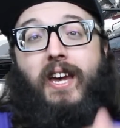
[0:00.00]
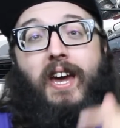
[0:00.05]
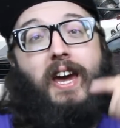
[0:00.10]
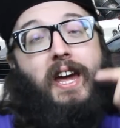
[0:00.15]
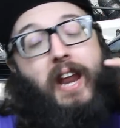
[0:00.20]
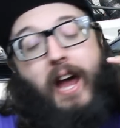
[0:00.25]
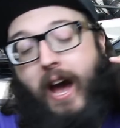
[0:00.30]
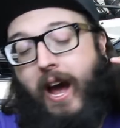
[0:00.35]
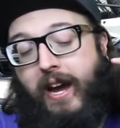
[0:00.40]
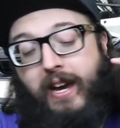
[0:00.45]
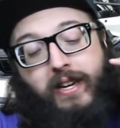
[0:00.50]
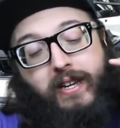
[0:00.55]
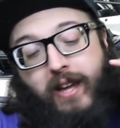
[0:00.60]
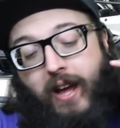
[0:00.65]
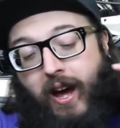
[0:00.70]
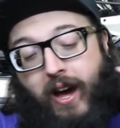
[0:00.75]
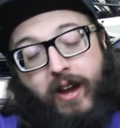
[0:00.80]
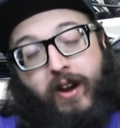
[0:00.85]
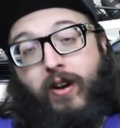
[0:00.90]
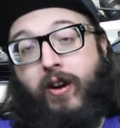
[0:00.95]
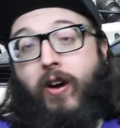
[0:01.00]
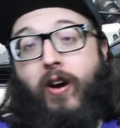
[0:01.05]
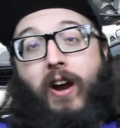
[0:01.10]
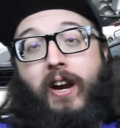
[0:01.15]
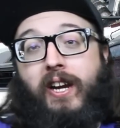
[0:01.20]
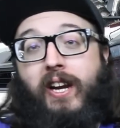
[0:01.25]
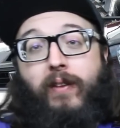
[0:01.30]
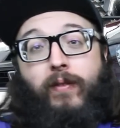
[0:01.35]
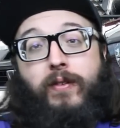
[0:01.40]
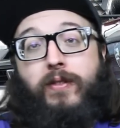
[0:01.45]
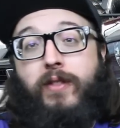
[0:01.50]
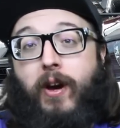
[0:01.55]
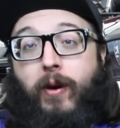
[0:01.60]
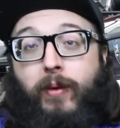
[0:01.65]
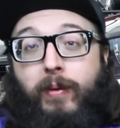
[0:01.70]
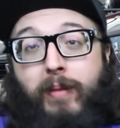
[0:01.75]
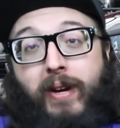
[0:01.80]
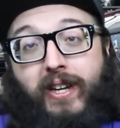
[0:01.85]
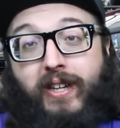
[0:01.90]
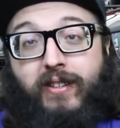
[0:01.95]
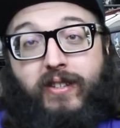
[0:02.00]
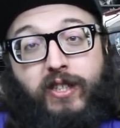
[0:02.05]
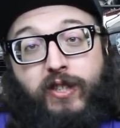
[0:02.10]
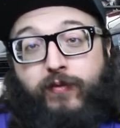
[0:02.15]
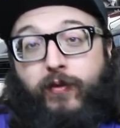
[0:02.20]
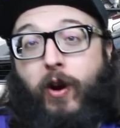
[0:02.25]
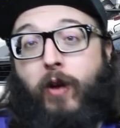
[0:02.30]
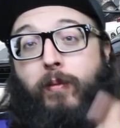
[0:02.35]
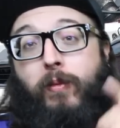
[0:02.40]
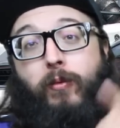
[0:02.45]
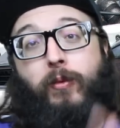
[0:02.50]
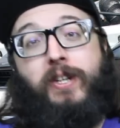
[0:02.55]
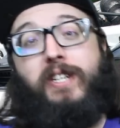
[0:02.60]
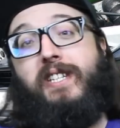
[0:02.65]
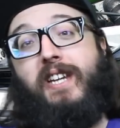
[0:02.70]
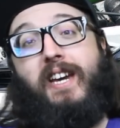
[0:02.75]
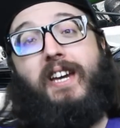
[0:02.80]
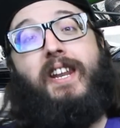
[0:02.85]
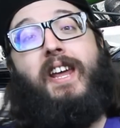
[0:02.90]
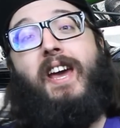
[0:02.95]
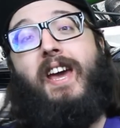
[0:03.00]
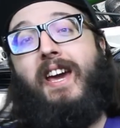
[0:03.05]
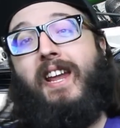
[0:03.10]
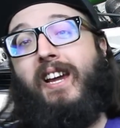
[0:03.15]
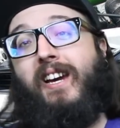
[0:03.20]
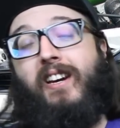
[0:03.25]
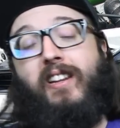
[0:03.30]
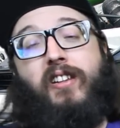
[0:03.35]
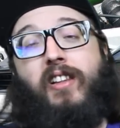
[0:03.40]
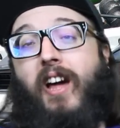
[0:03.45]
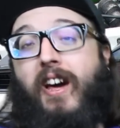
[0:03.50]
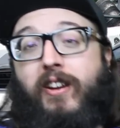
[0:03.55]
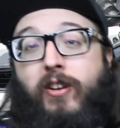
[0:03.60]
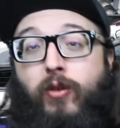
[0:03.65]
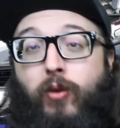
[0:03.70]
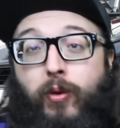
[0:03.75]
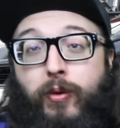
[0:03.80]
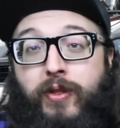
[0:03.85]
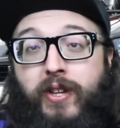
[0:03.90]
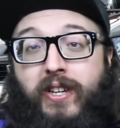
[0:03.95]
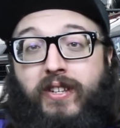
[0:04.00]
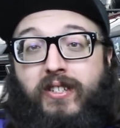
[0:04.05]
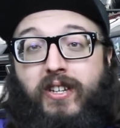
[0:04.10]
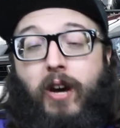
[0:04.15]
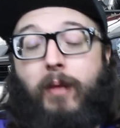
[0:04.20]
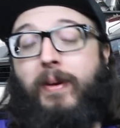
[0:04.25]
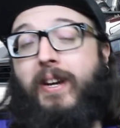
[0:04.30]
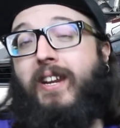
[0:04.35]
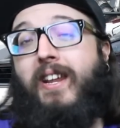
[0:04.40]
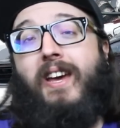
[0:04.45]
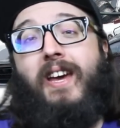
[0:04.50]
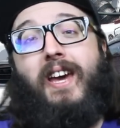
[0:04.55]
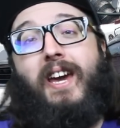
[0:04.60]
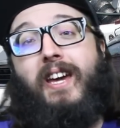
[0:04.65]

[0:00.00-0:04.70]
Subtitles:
and I don't know, I never thought we'd make it this far, but we did, and I got a lot of cool things coming,